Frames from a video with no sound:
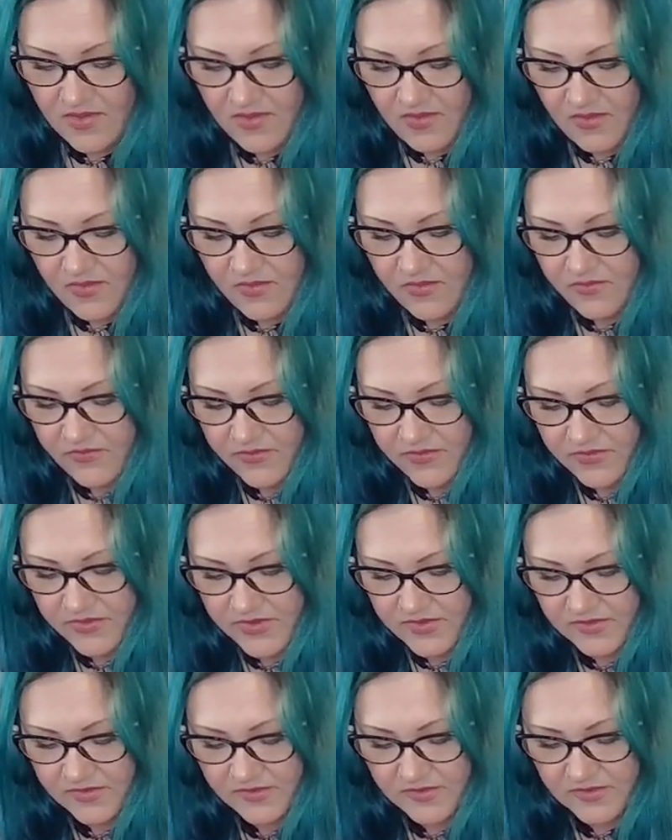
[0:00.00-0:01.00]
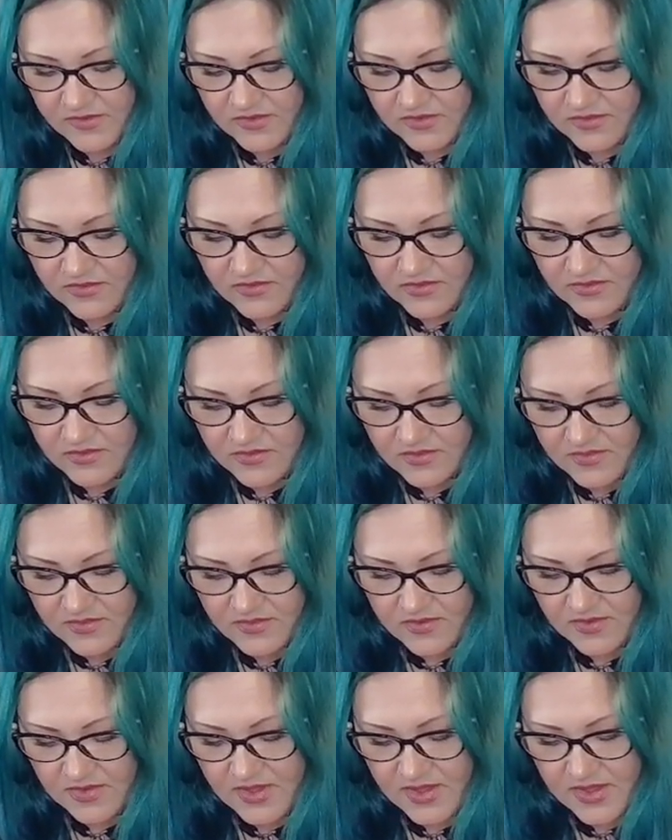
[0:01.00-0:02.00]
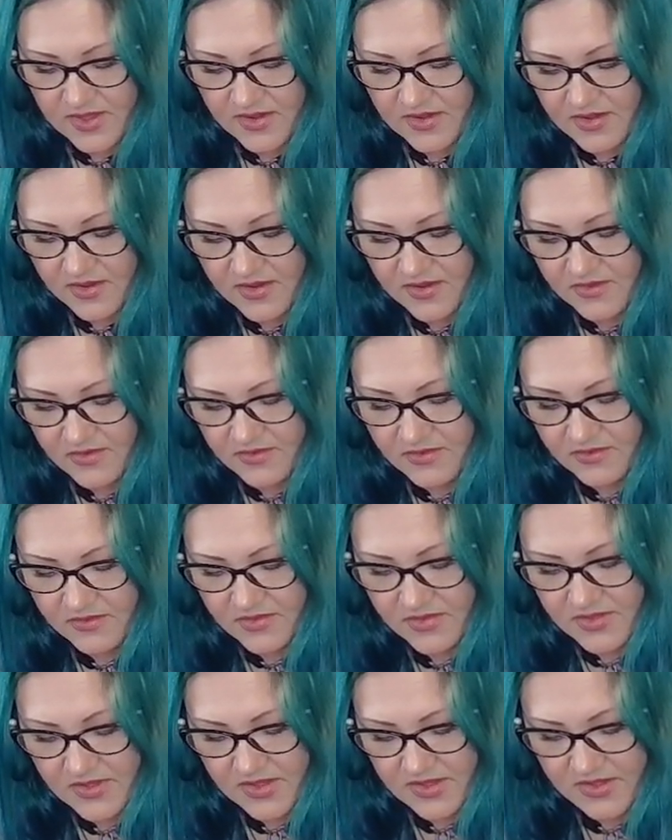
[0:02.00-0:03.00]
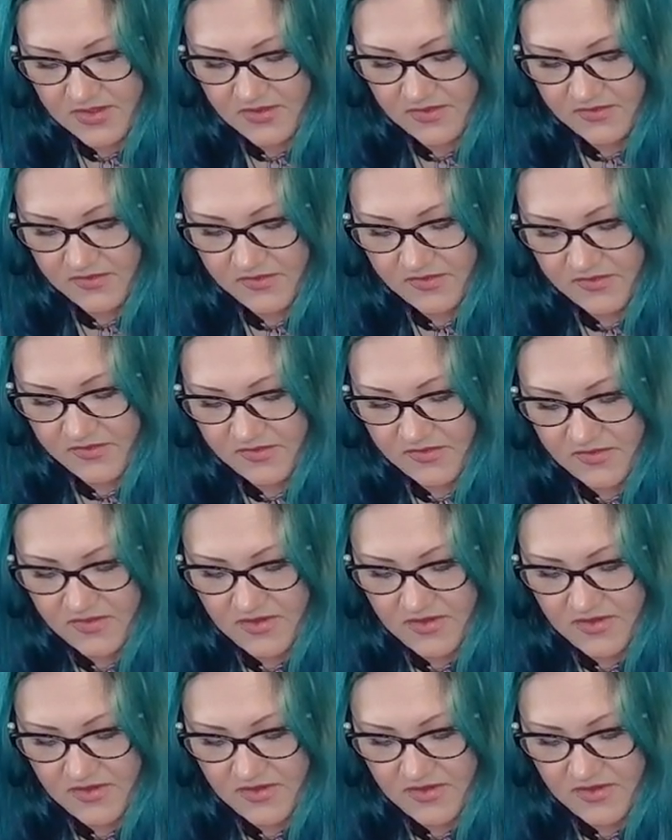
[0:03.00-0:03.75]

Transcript: over these two and under this,